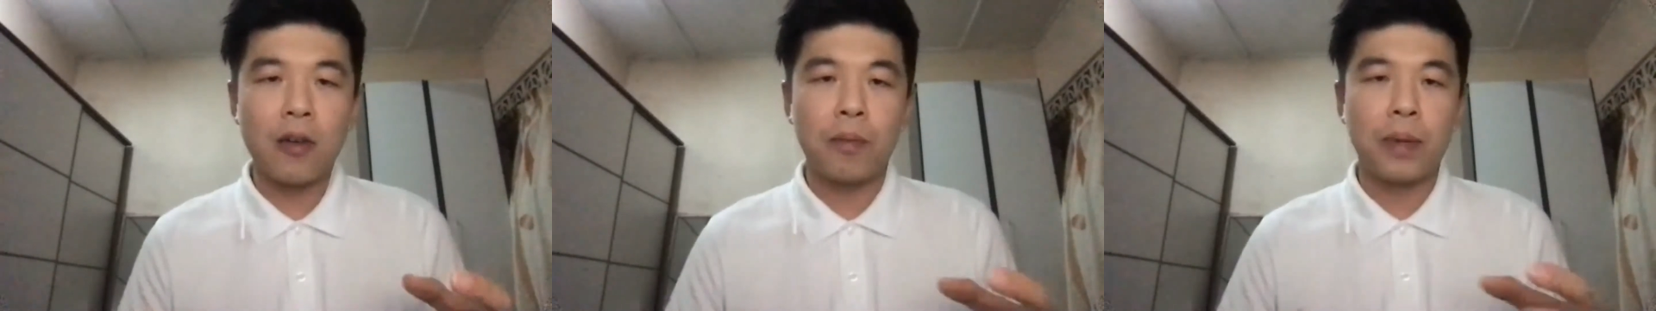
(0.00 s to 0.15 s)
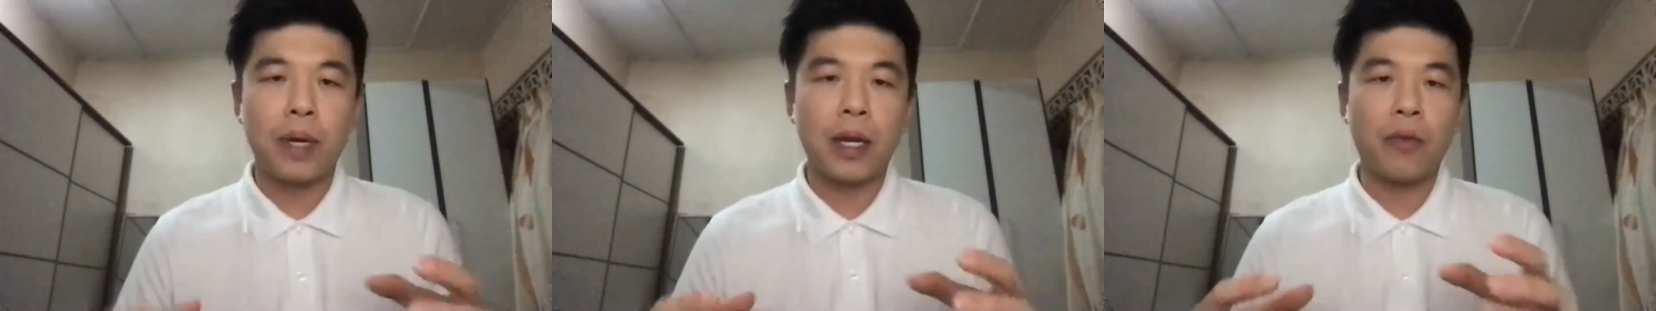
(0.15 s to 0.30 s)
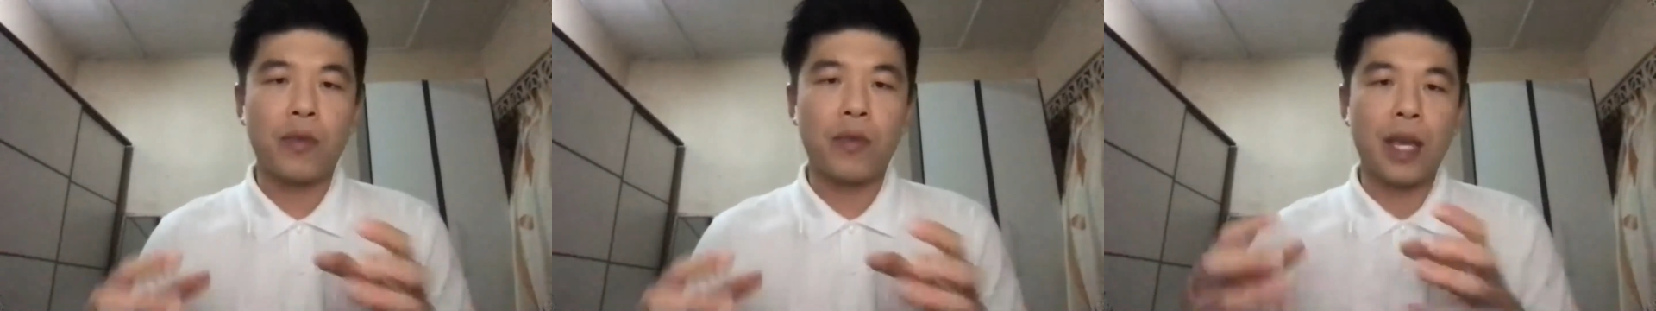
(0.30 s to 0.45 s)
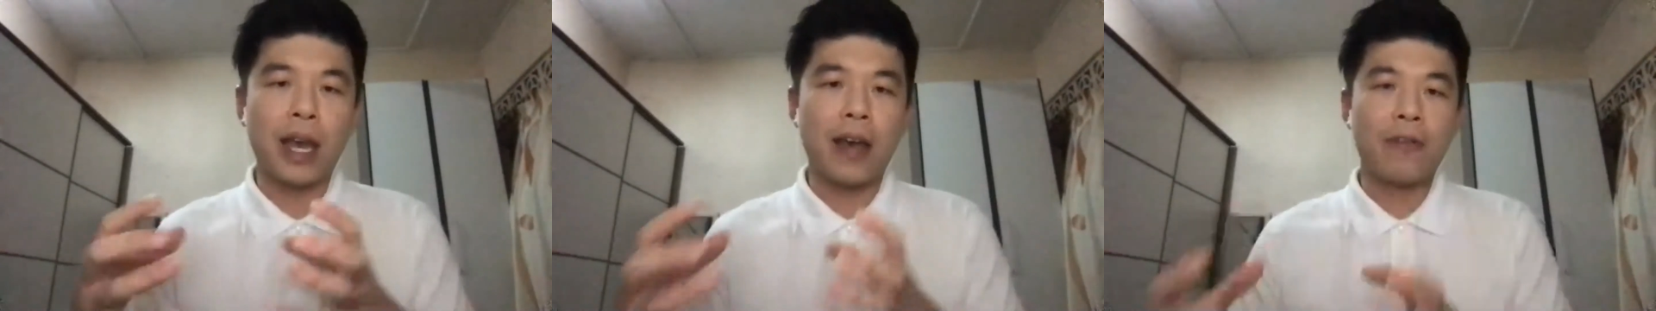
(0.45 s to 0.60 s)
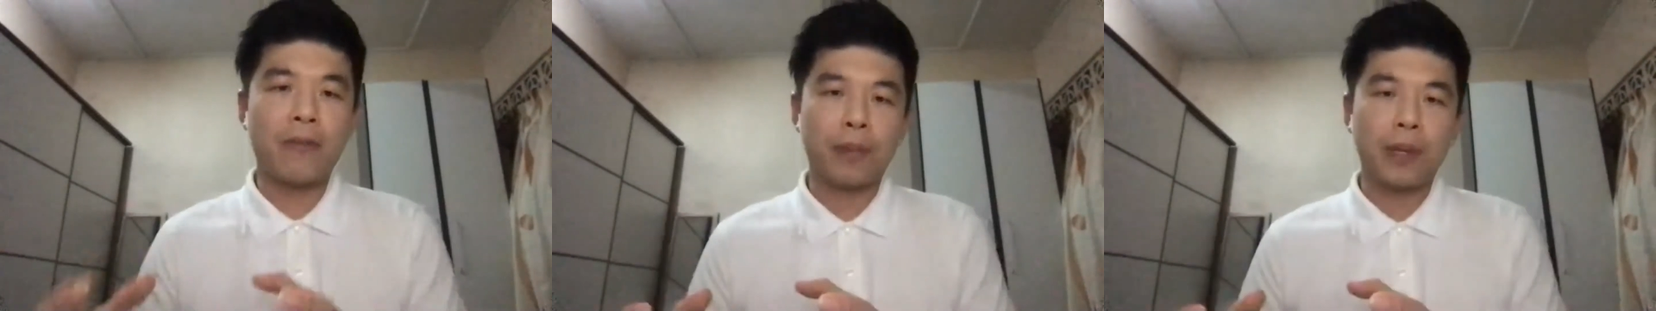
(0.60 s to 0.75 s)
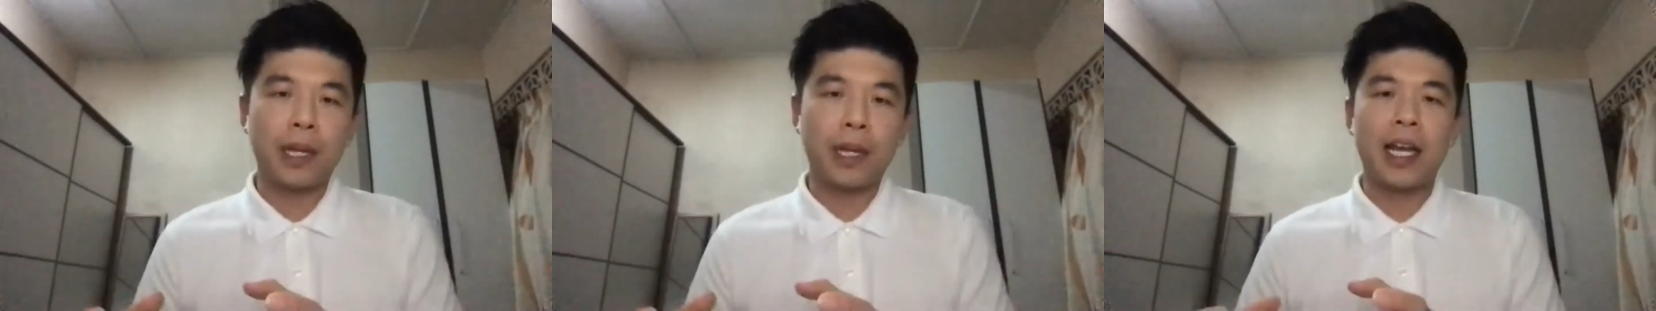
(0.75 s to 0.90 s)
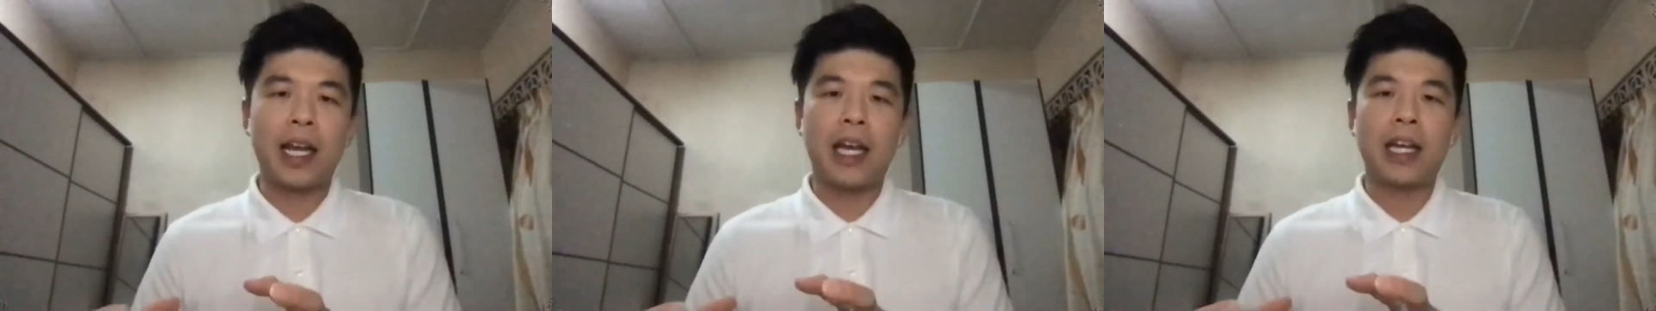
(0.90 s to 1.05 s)
but we have
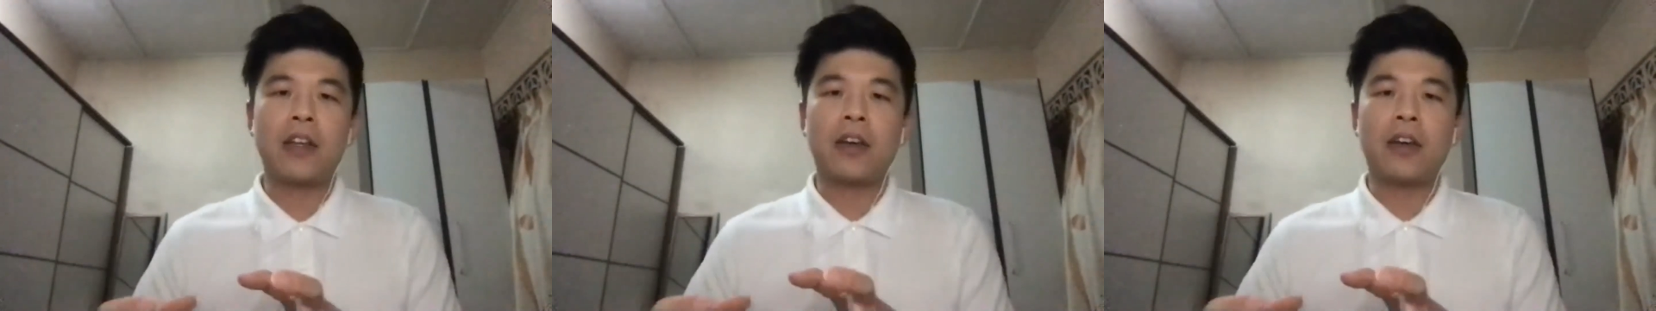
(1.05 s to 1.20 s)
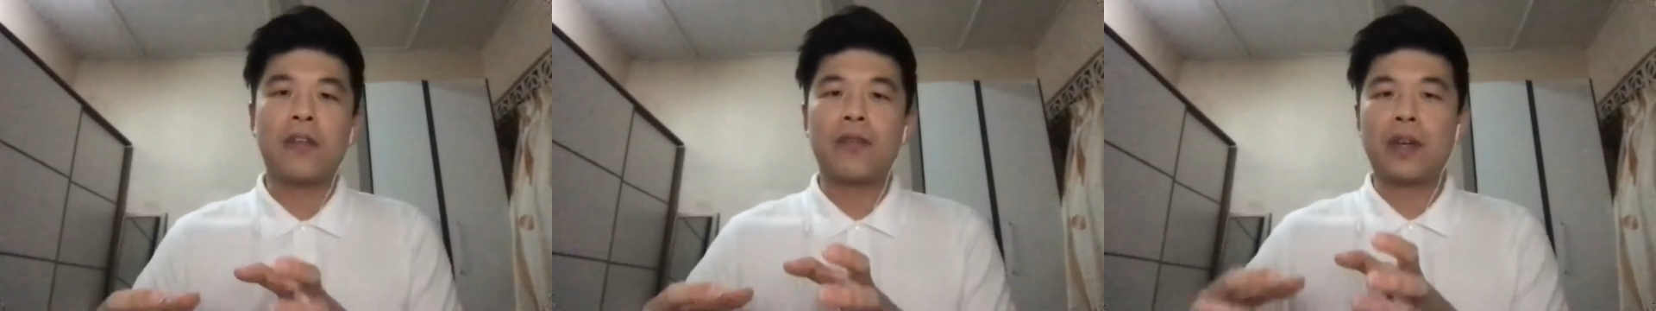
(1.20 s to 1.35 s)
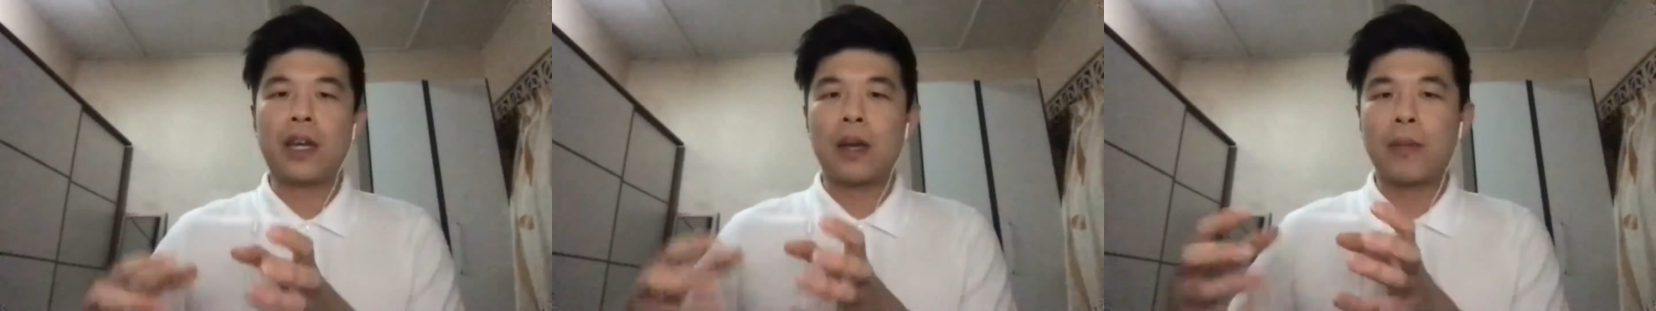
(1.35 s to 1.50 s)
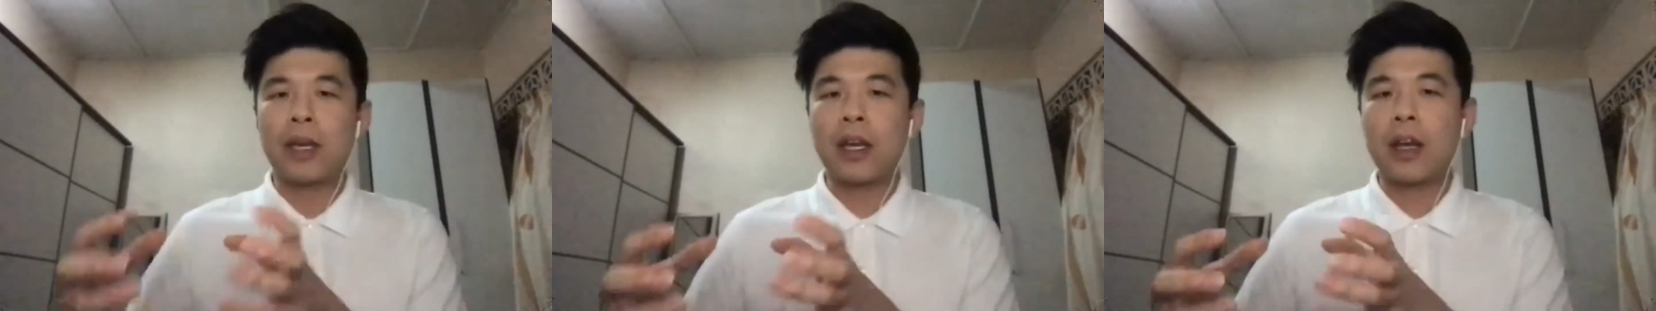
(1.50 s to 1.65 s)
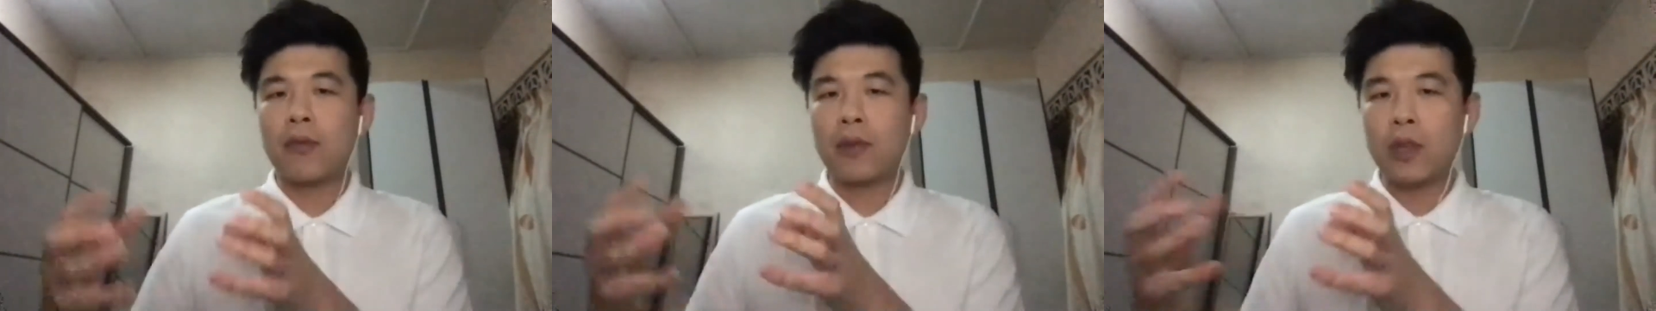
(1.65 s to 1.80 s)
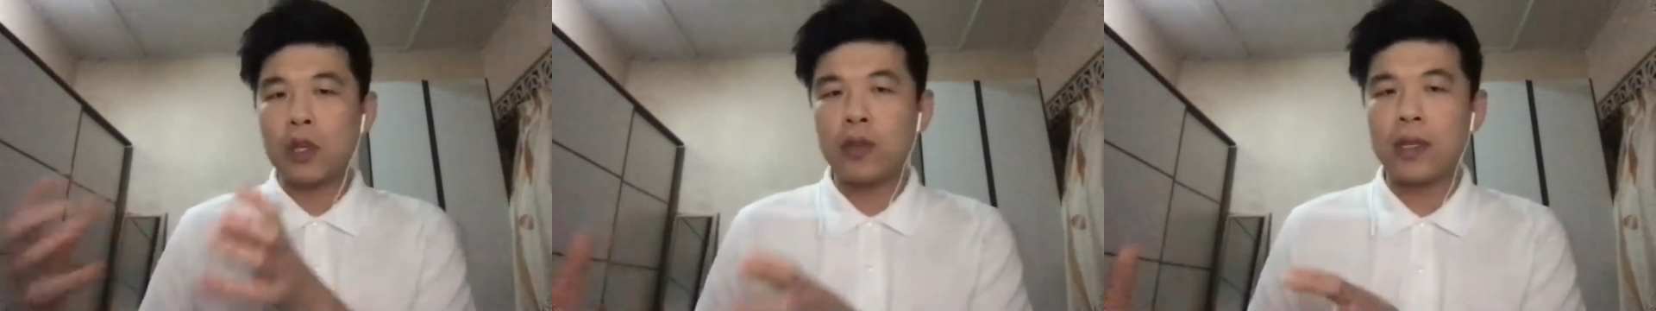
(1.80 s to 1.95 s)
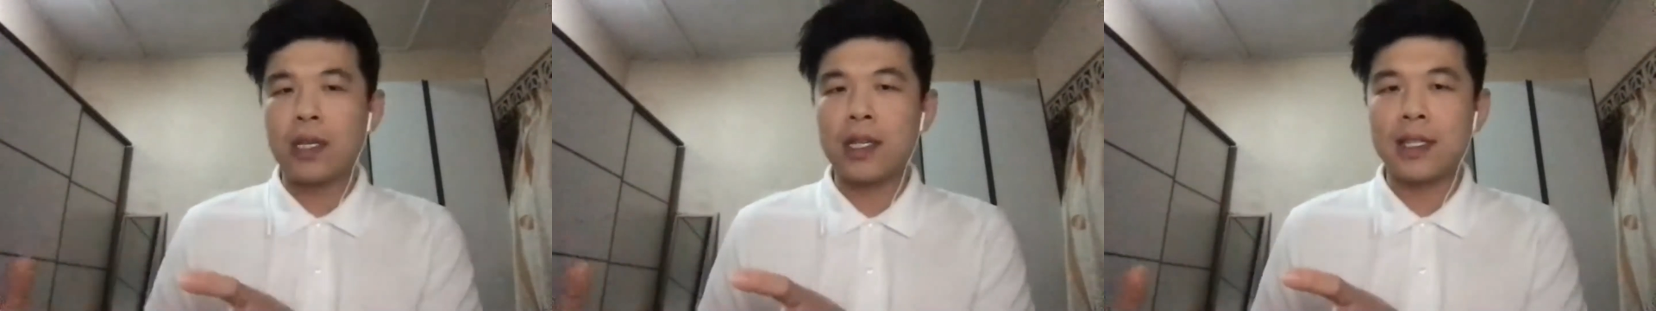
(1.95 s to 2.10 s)
plan of coming out
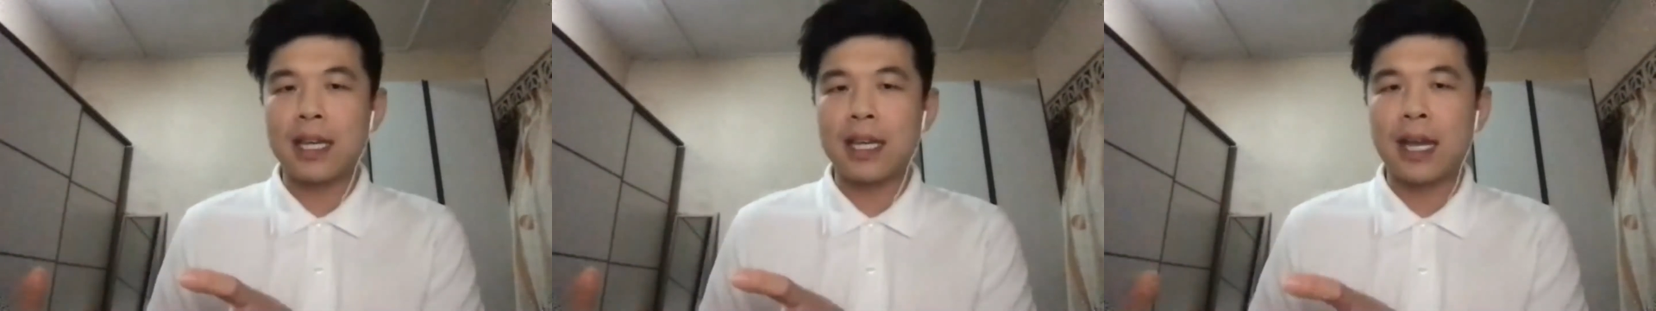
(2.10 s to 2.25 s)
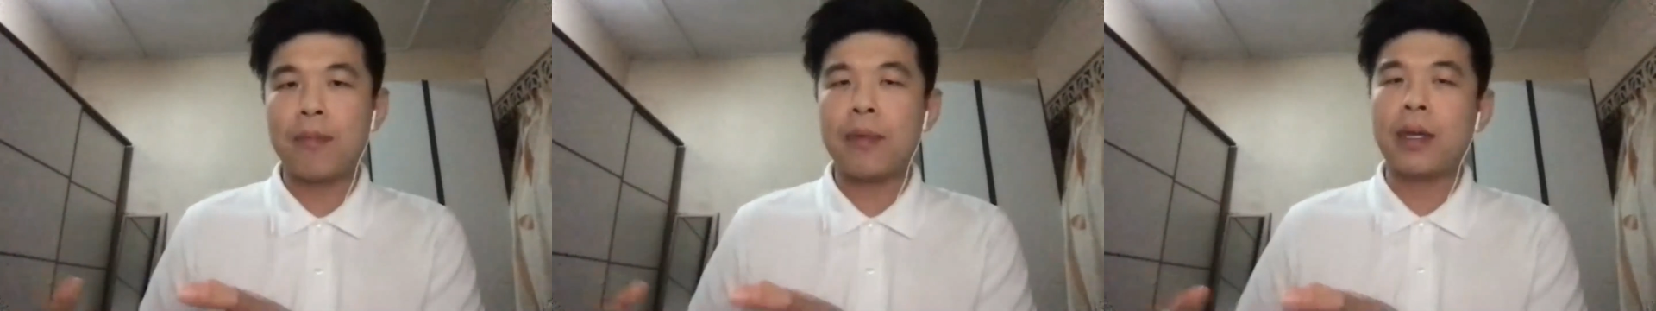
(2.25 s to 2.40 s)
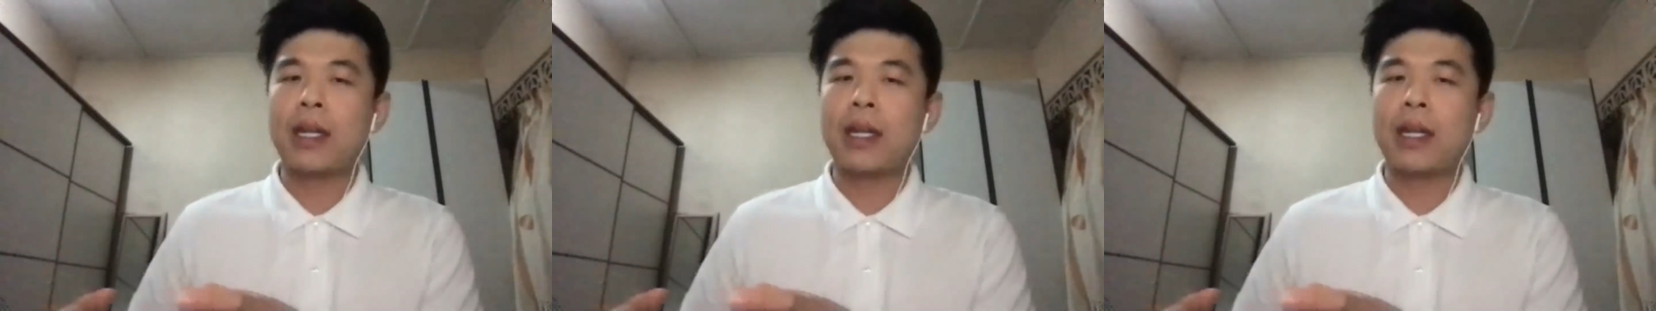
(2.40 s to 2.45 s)
new design,